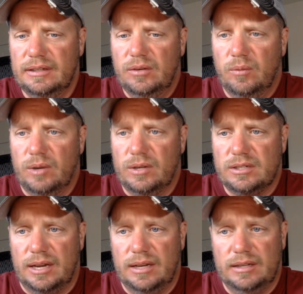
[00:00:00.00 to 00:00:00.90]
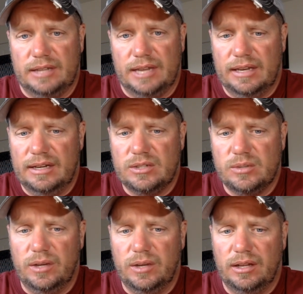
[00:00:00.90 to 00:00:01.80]
which I take it as you
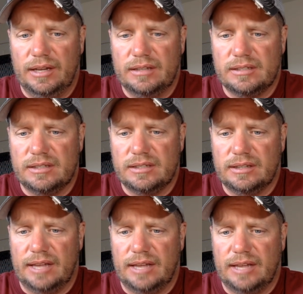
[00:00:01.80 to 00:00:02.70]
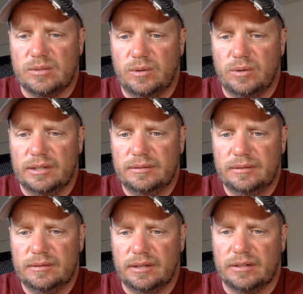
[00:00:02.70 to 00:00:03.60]
will. I just think that is what
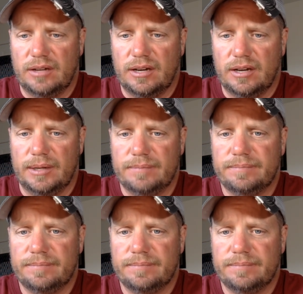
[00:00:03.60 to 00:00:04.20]
they're talking about.